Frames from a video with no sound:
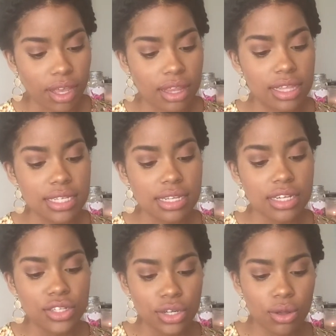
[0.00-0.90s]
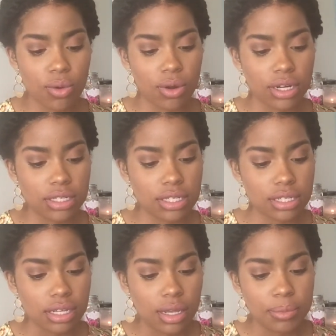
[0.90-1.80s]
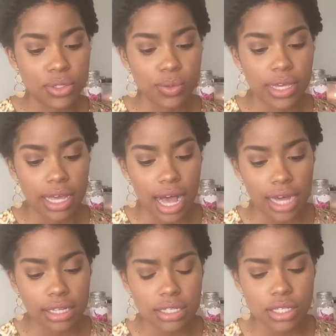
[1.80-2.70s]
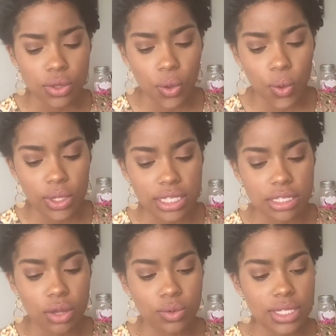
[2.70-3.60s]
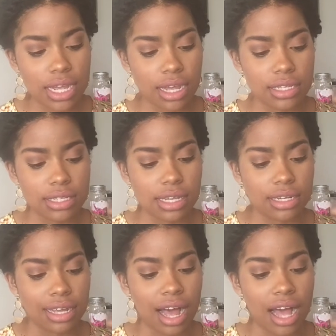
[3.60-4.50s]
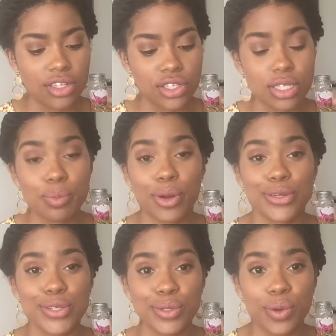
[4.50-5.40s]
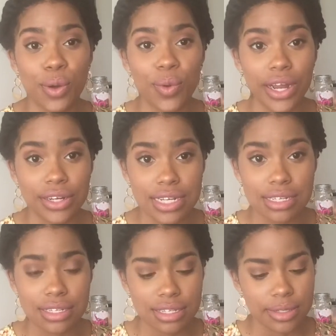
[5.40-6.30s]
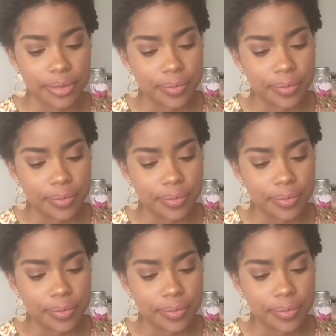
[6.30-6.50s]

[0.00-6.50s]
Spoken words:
This intercourse between God and the soul is known to us in conscious personal awareness.